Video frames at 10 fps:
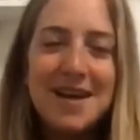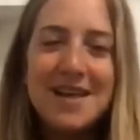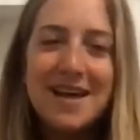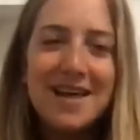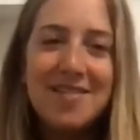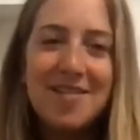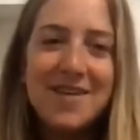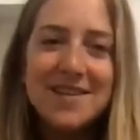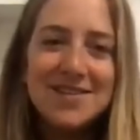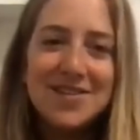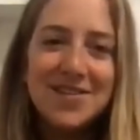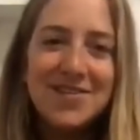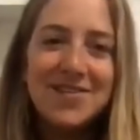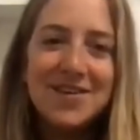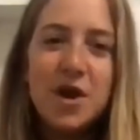I I love that
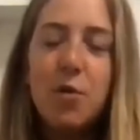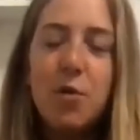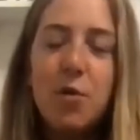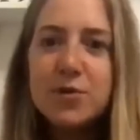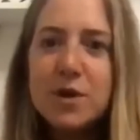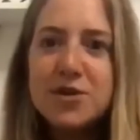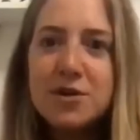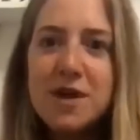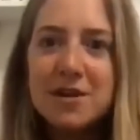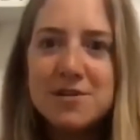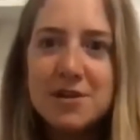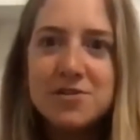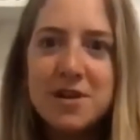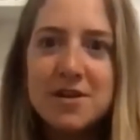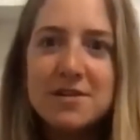too. What's what's your
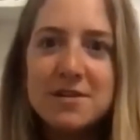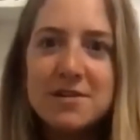nakshatra?